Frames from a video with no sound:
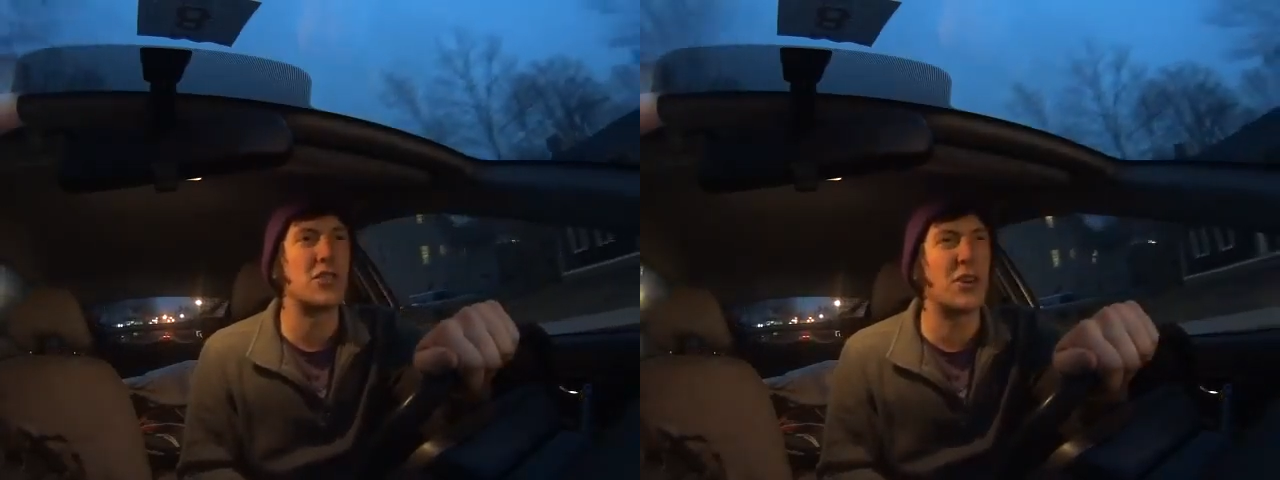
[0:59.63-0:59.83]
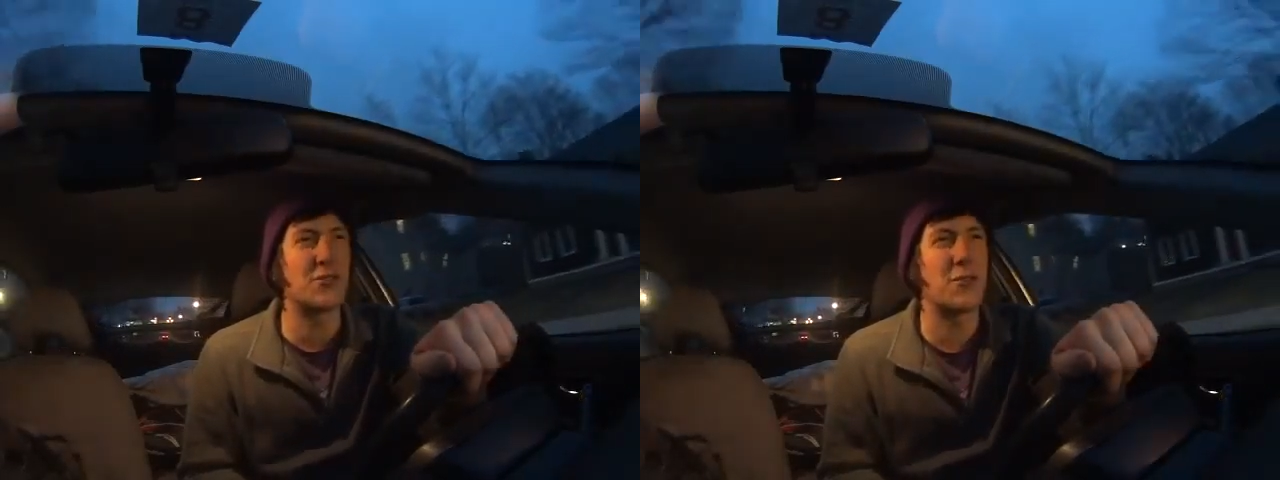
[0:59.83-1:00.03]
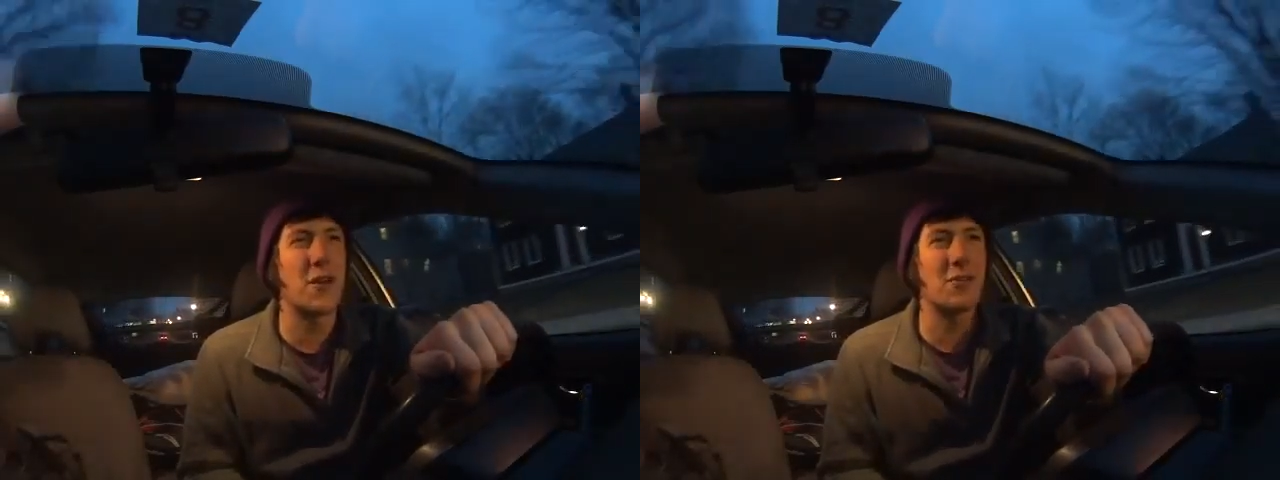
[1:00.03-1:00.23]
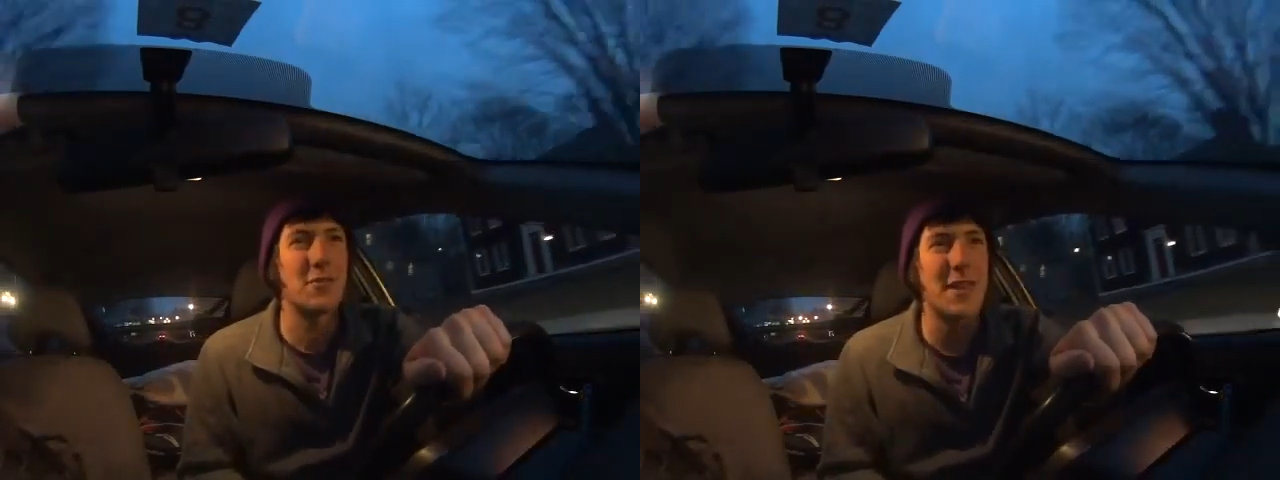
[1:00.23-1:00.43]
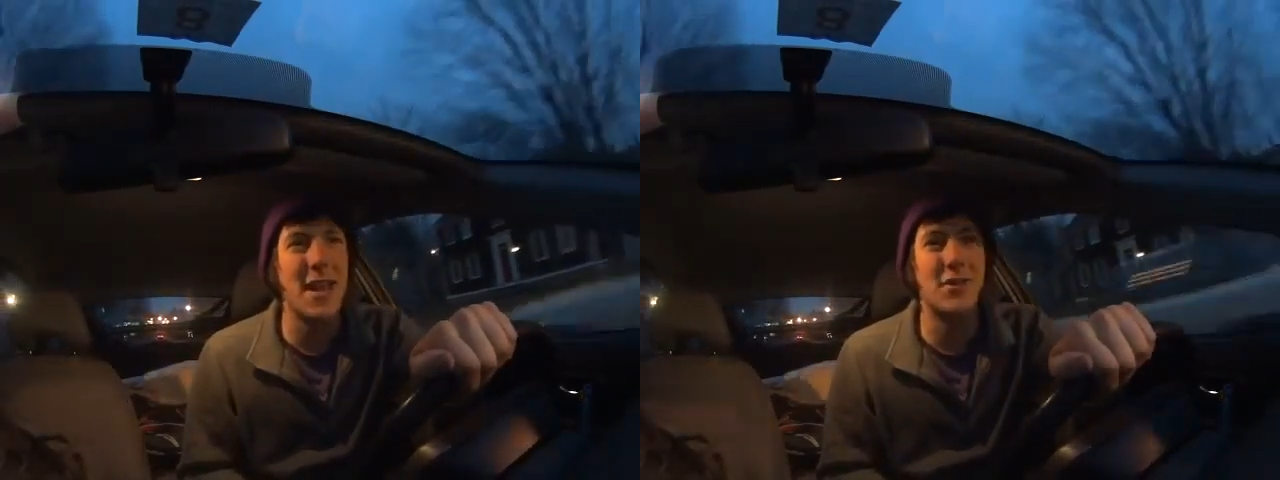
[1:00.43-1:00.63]
children
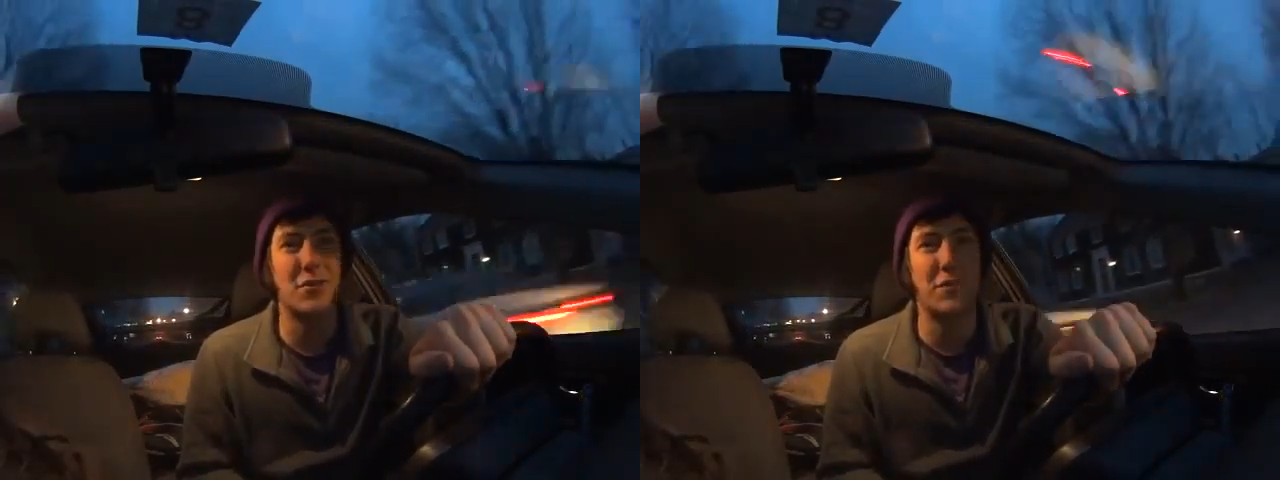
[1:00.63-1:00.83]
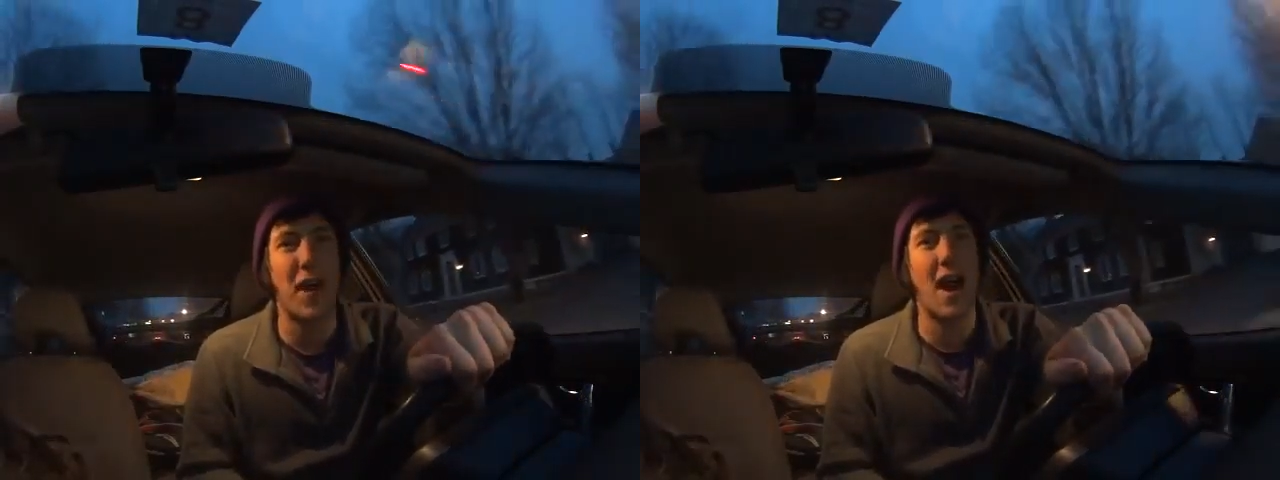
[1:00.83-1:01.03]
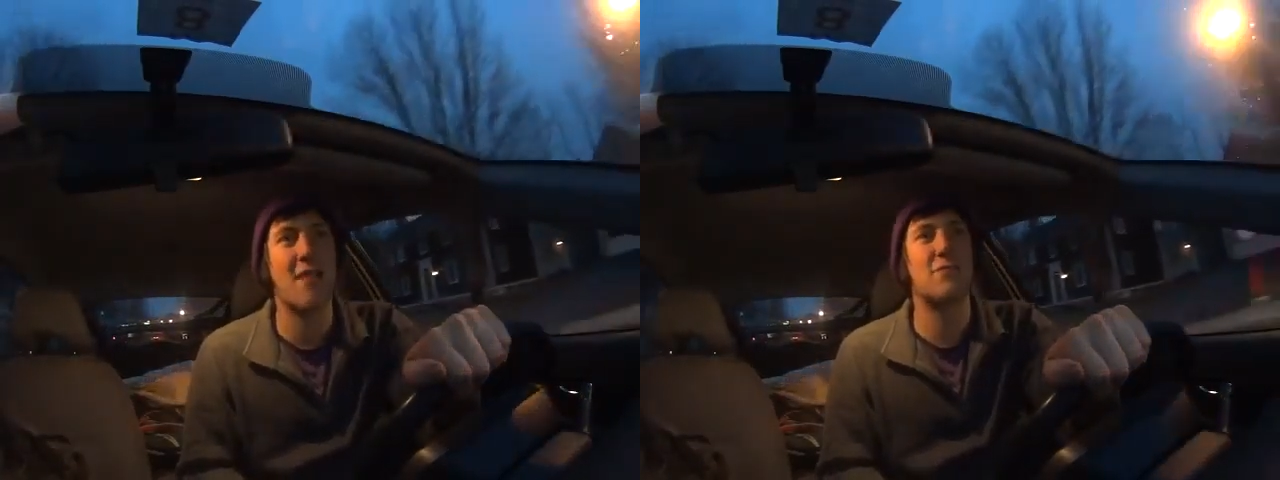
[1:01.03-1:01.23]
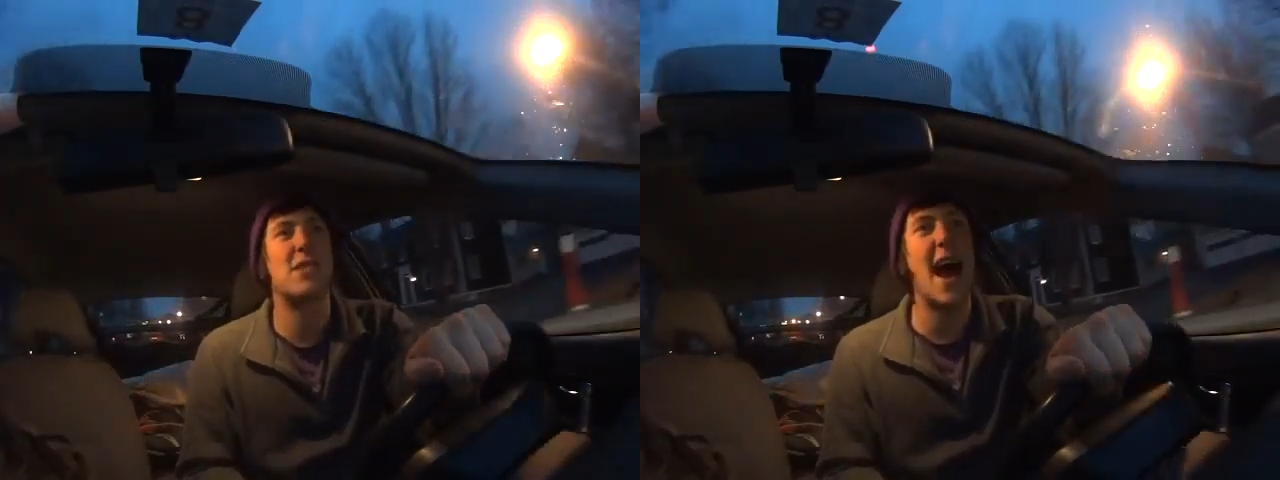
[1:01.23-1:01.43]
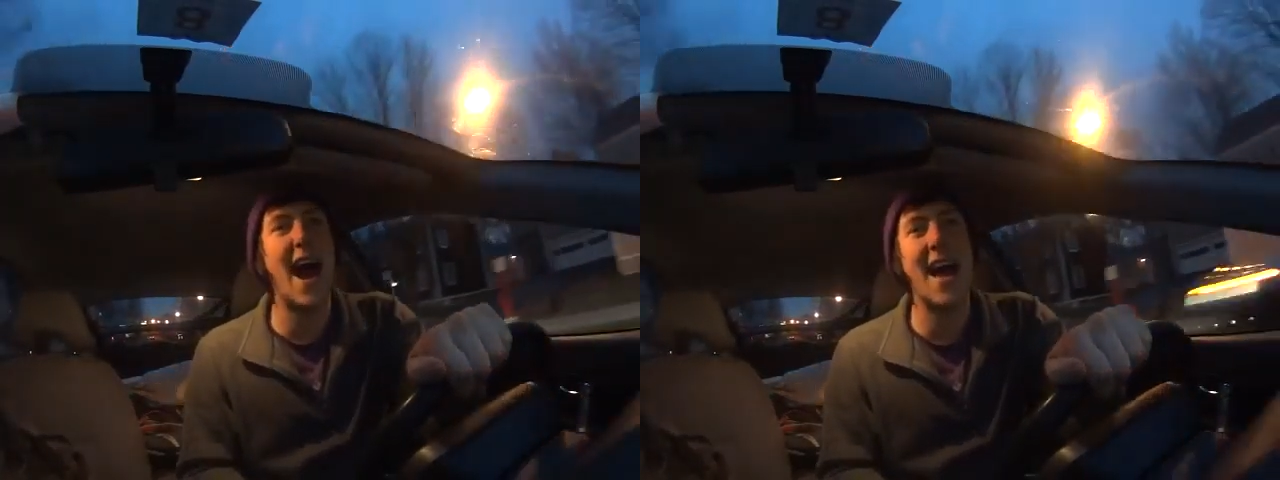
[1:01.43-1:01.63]
under the age of five
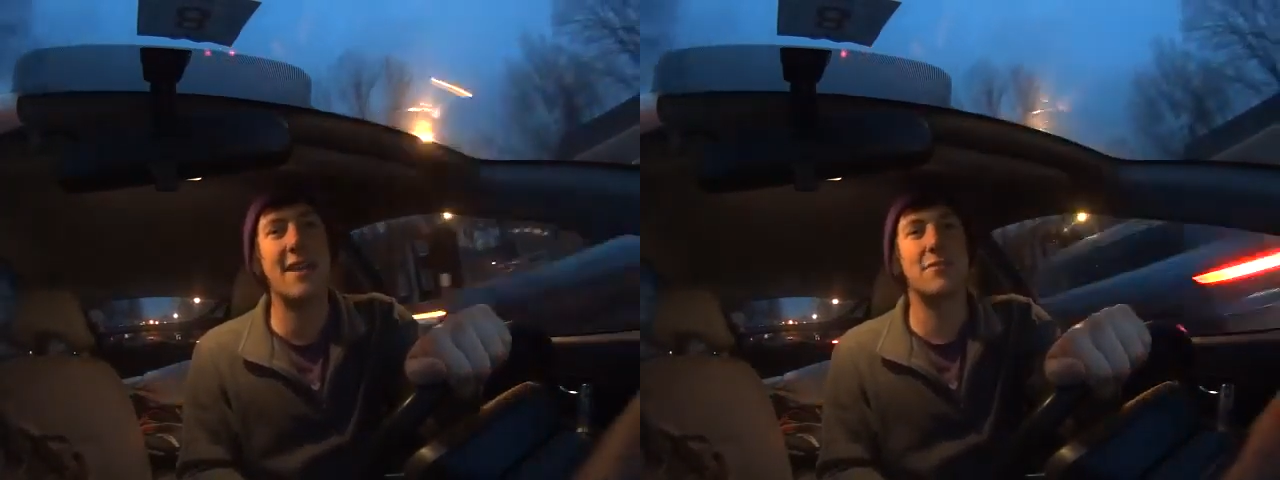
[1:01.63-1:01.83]
died